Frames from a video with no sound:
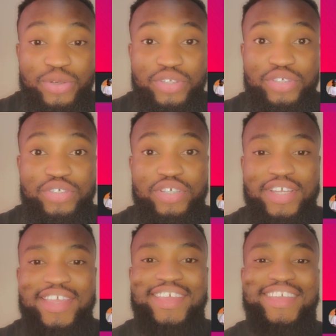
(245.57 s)
It is very
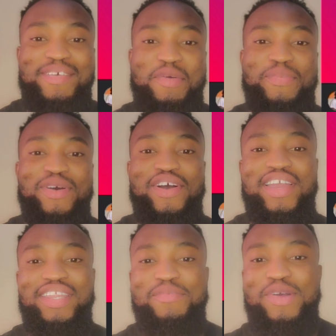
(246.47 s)
important. May you not go
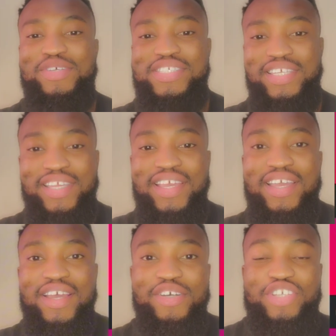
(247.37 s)
enter for this kind of
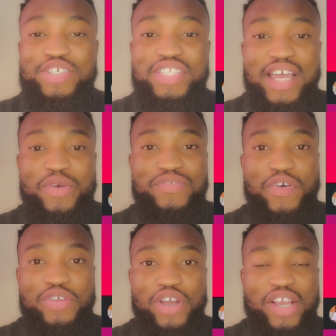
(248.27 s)
family. I
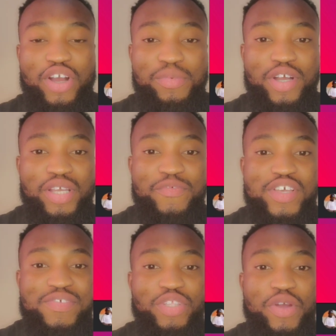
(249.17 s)
love you all. Please share this
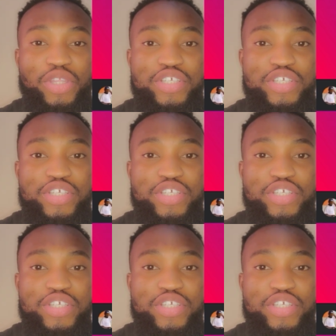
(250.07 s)
video.